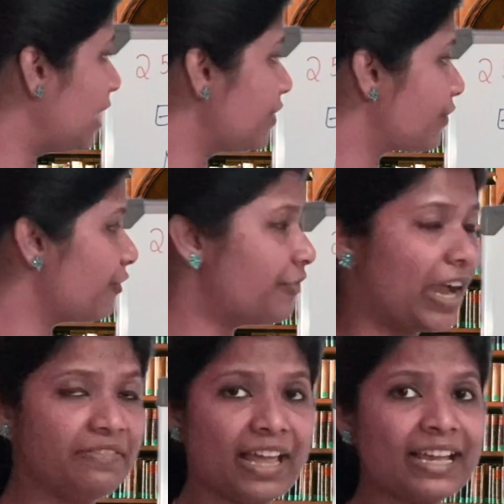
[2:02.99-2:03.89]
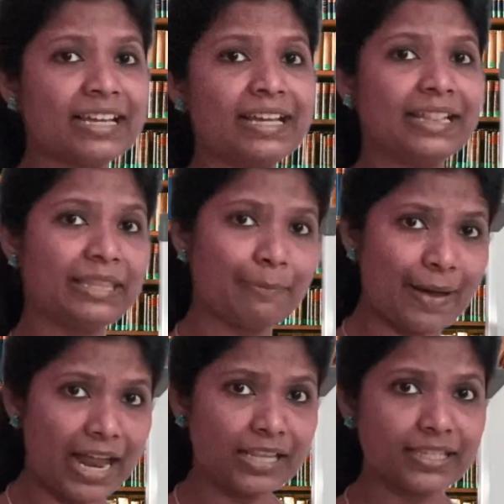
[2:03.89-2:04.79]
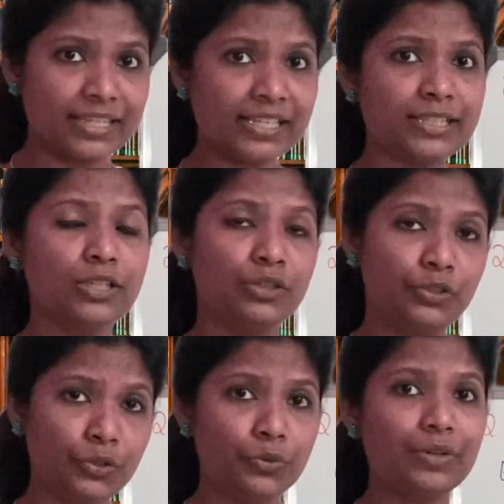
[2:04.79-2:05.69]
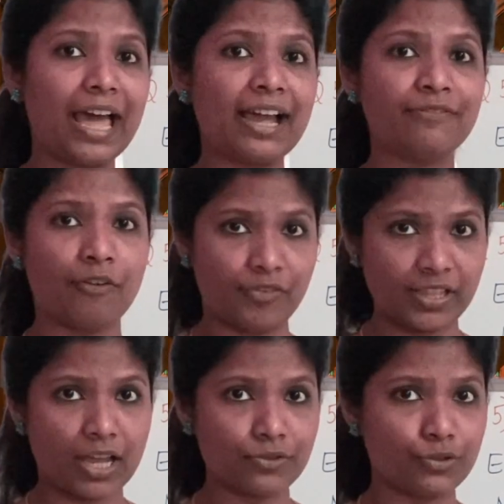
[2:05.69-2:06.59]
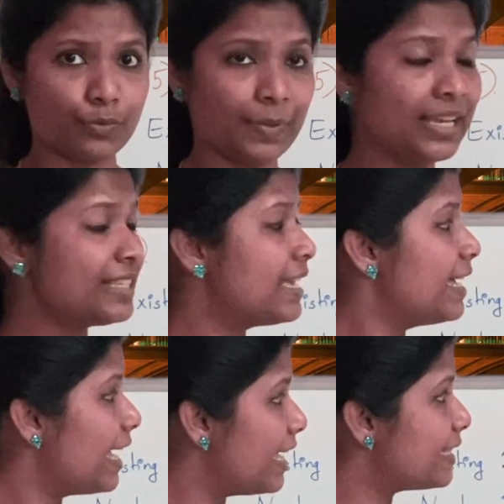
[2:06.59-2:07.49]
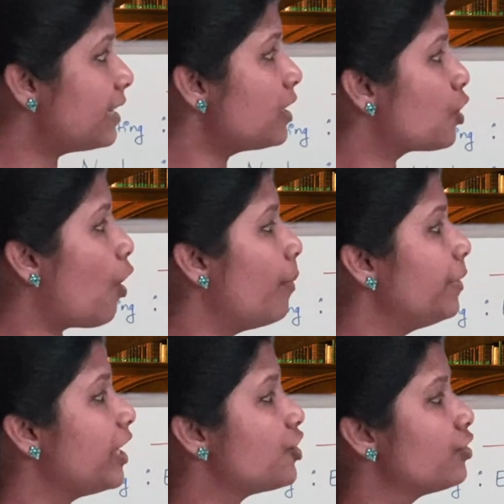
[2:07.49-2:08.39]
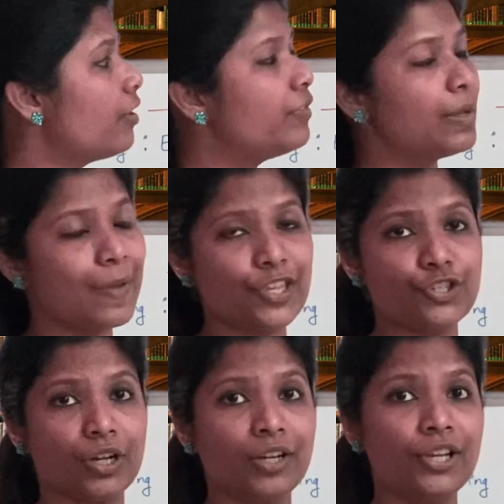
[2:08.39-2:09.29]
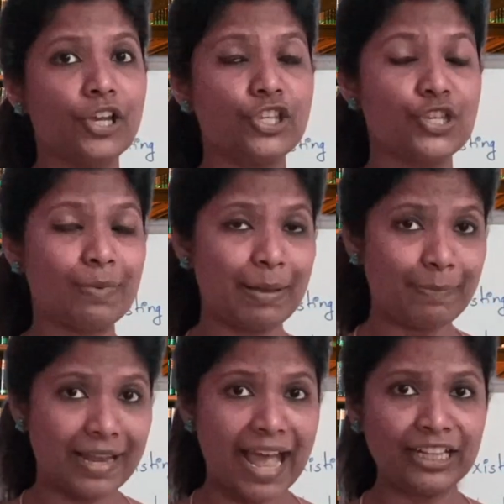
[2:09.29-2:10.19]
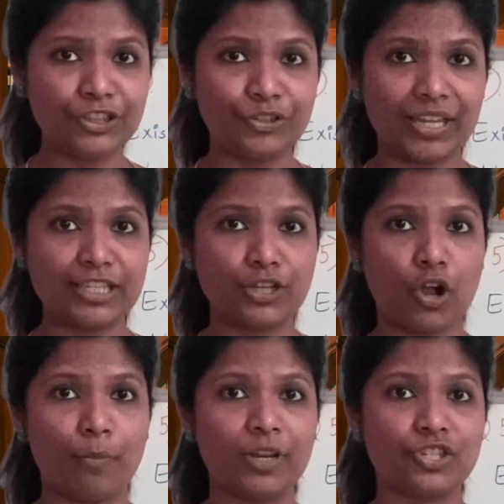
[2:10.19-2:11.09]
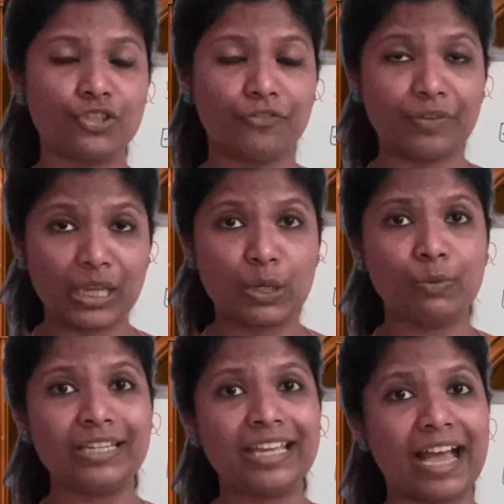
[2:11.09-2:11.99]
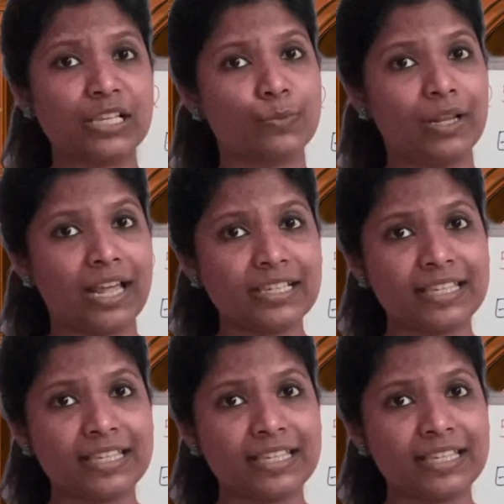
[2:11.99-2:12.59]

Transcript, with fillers: from 5 lakh, the balance is 2 lakh 50,000 rupees is a combination of debenture. So my plan 3 is a combination of equity as well as